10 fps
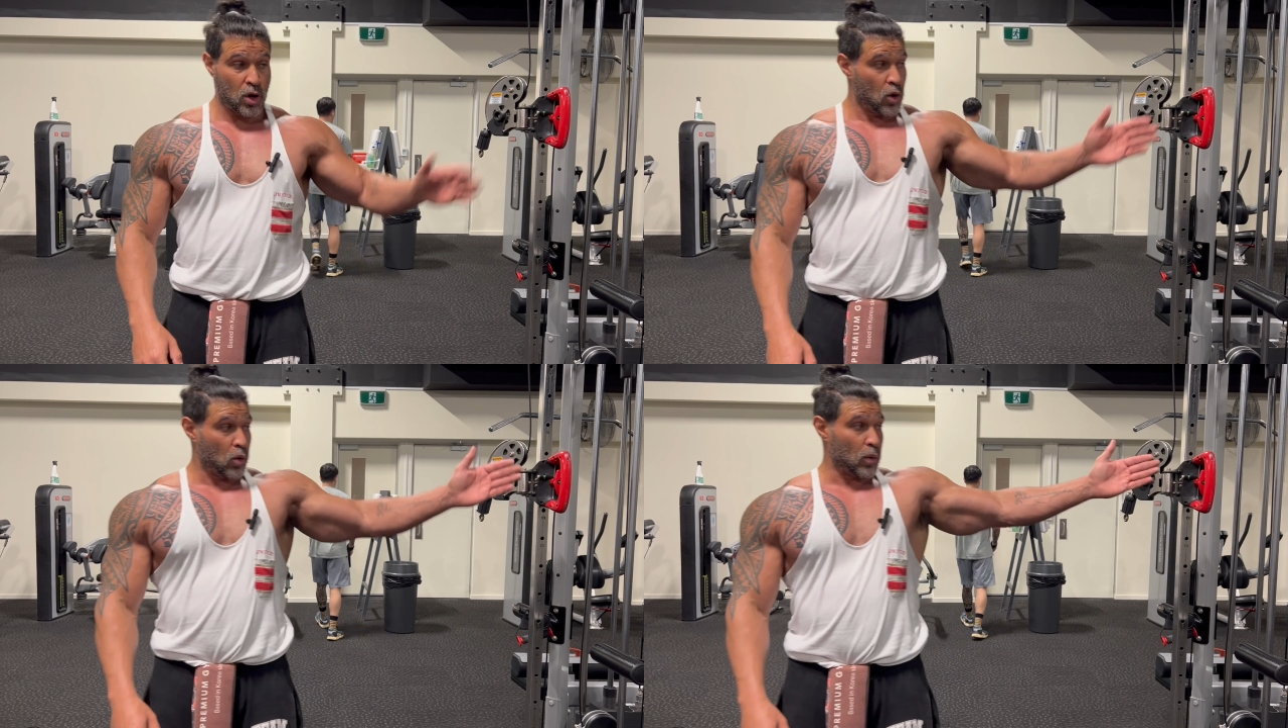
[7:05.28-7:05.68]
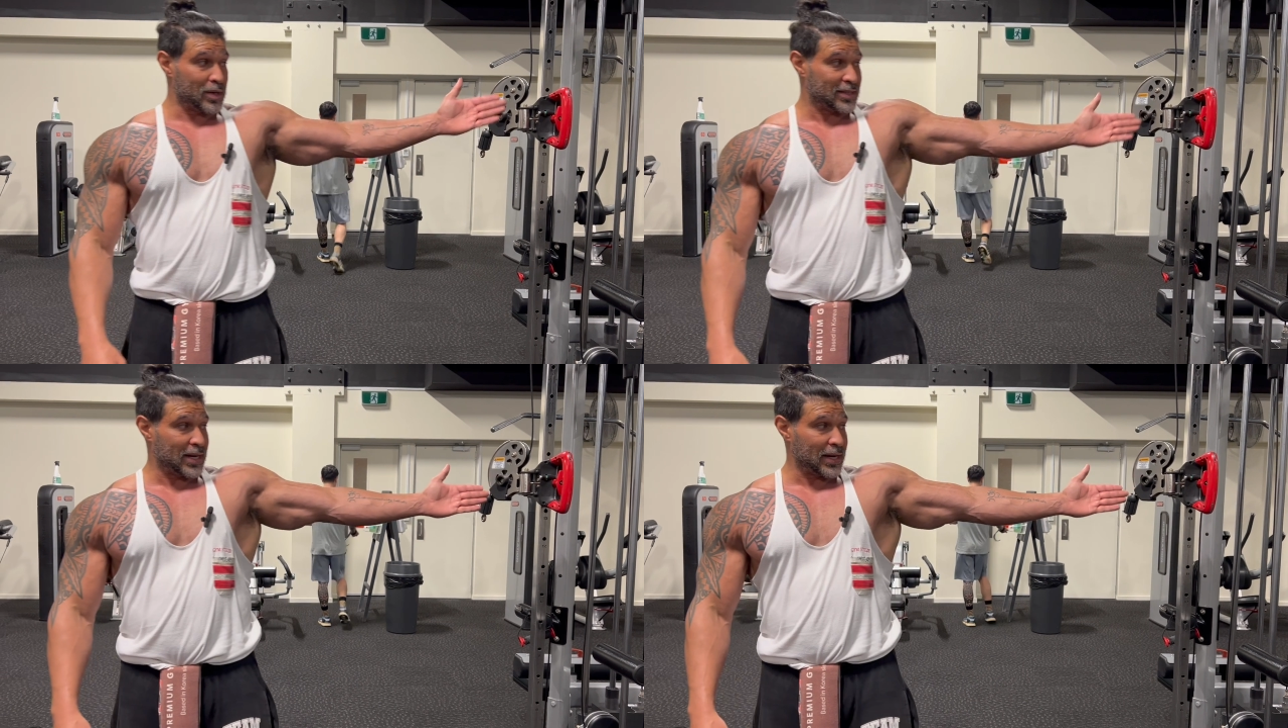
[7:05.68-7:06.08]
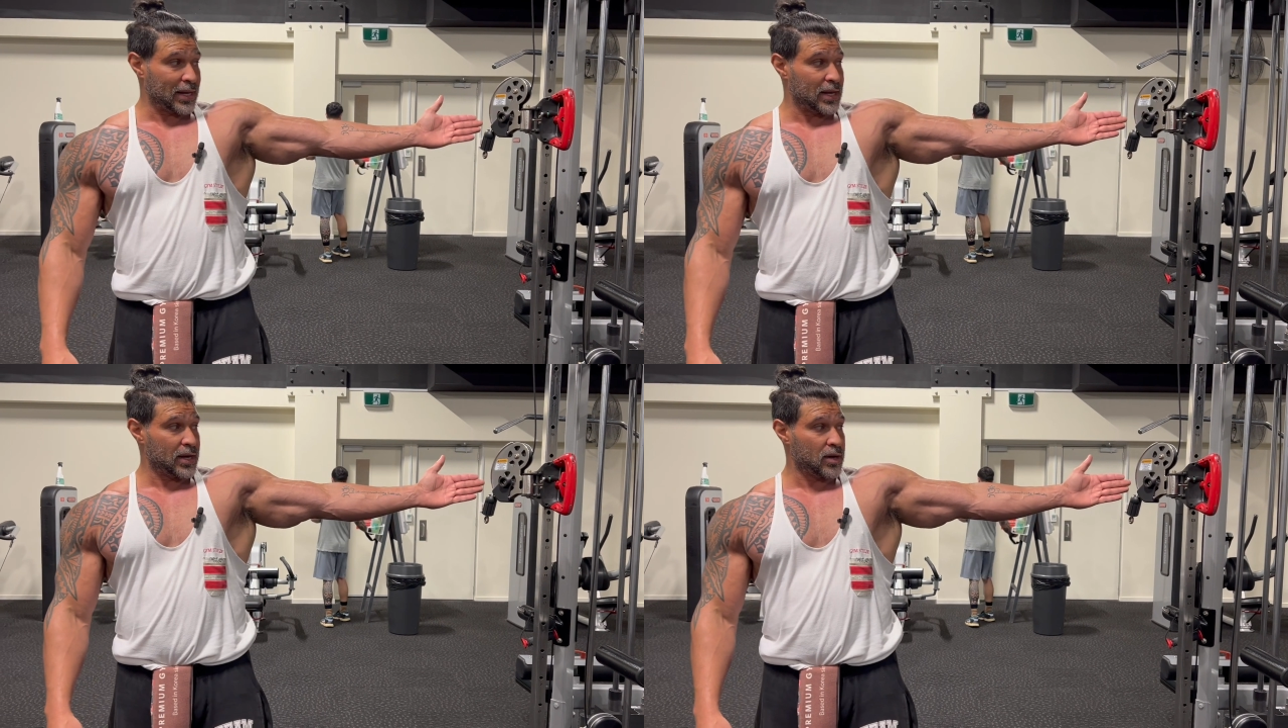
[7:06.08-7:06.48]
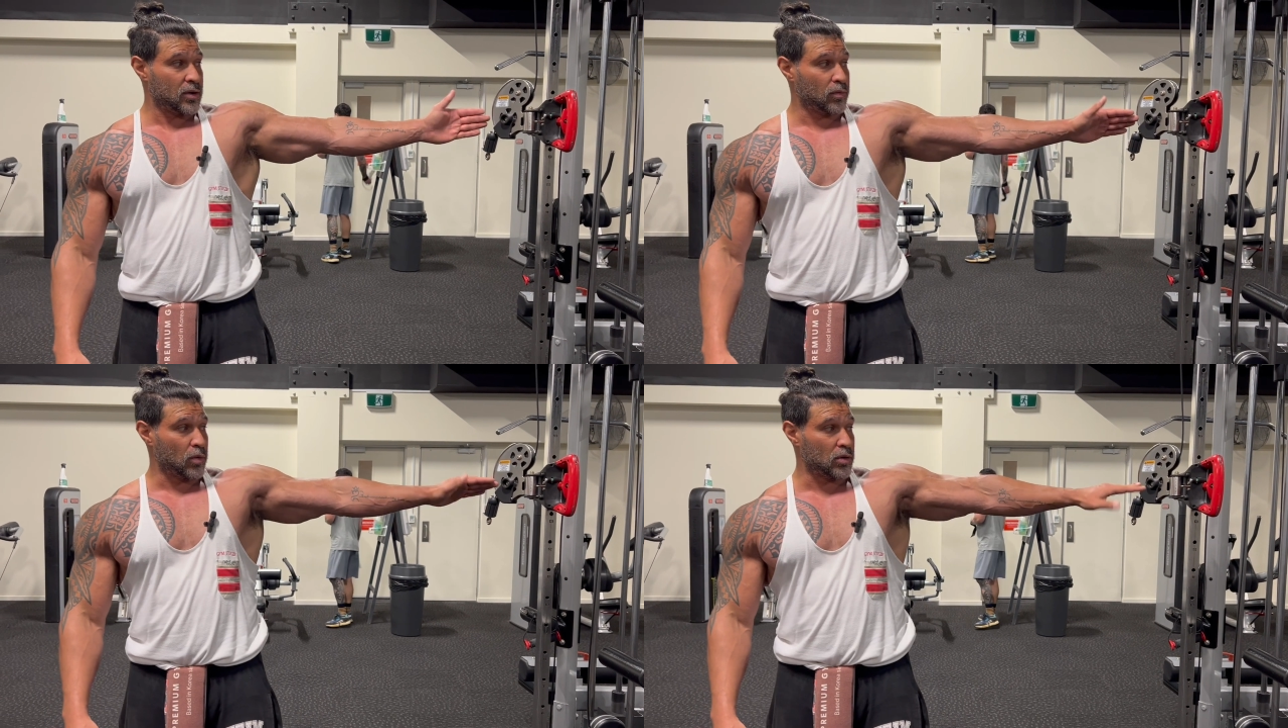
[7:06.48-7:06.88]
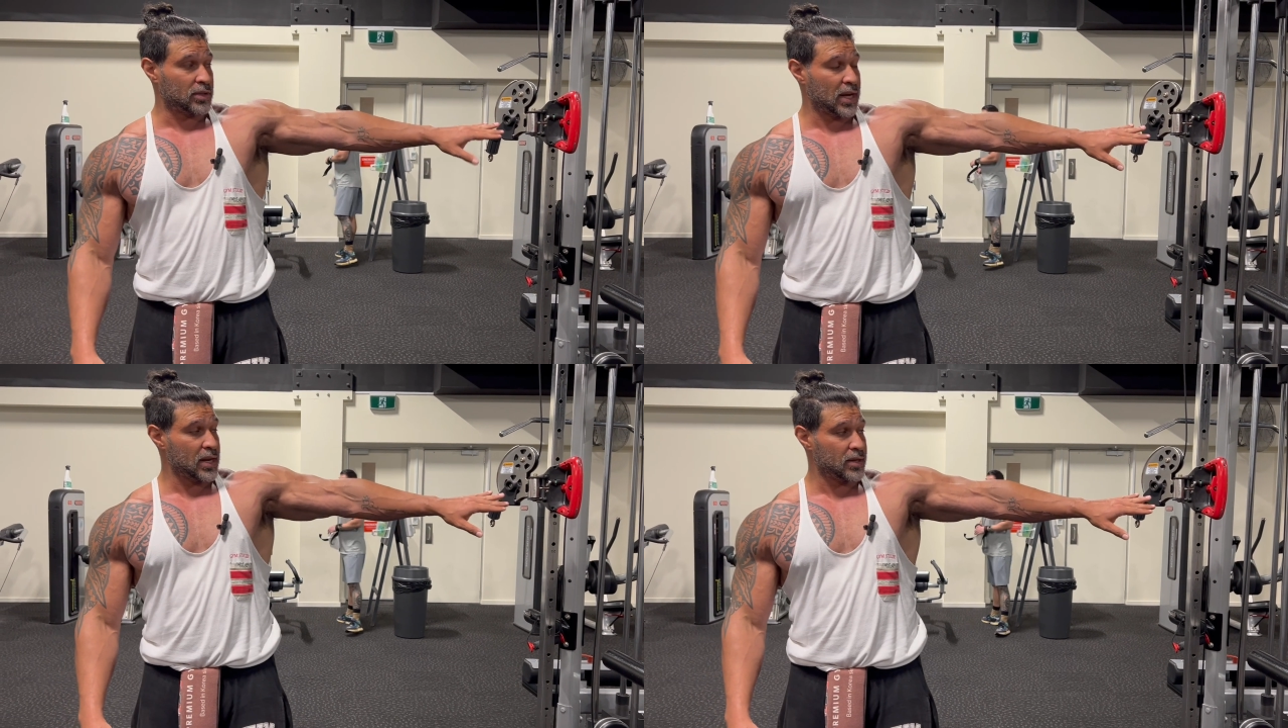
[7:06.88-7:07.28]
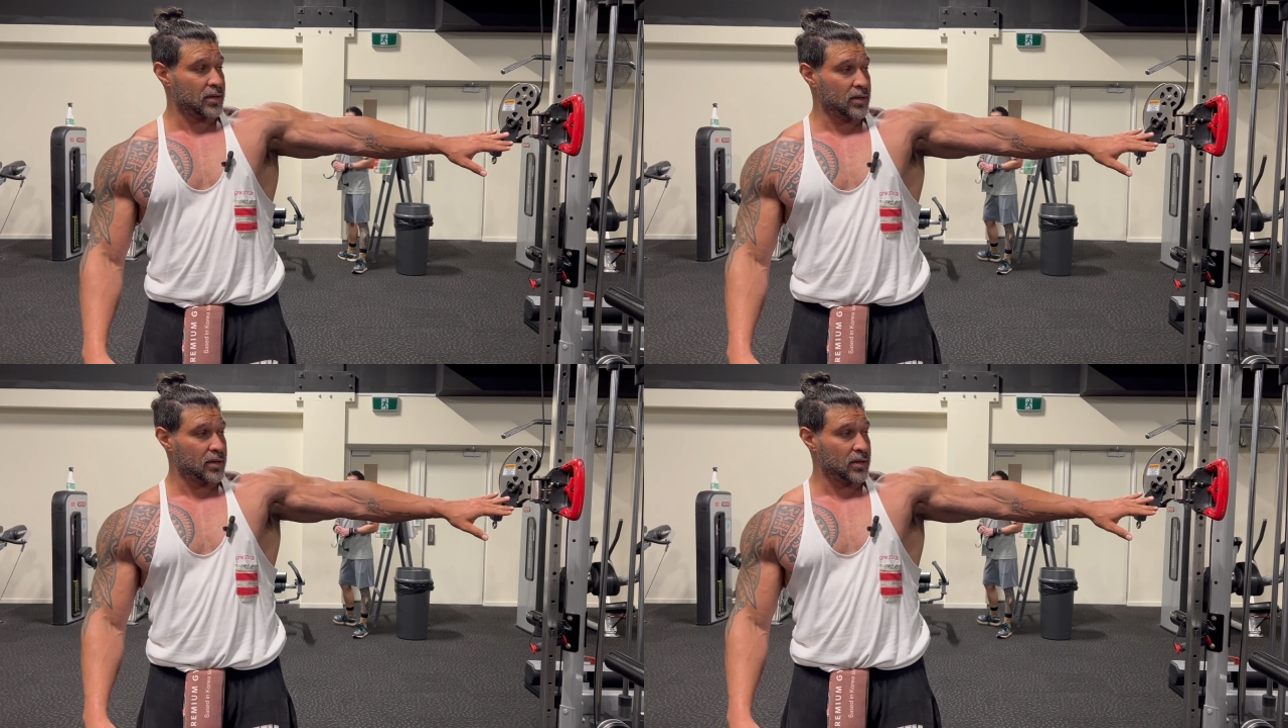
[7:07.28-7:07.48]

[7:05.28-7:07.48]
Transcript: where we start here, rotate,